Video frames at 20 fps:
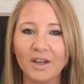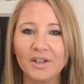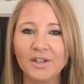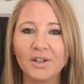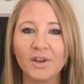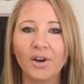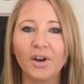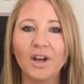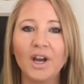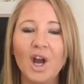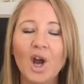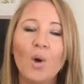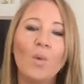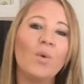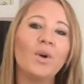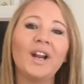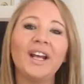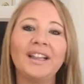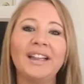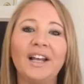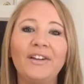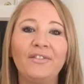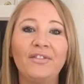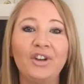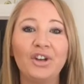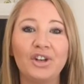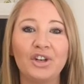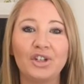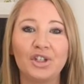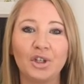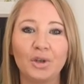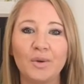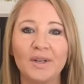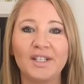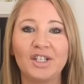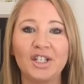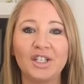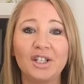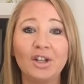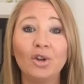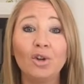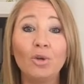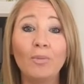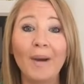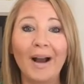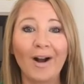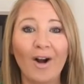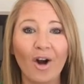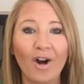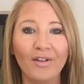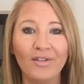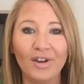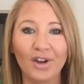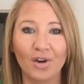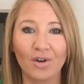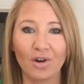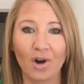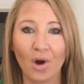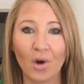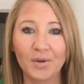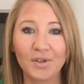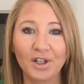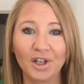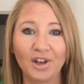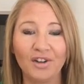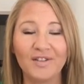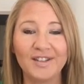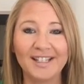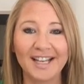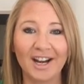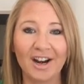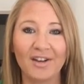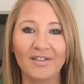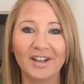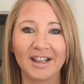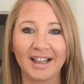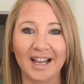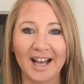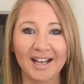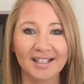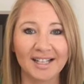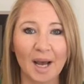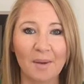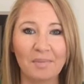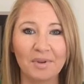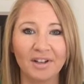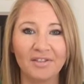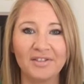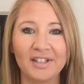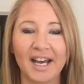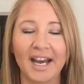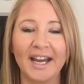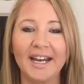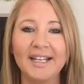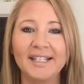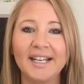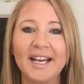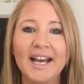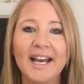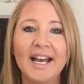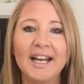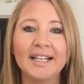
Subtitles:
So what I'd love for you to do is just to look back over your goals that you've set over the last couple of days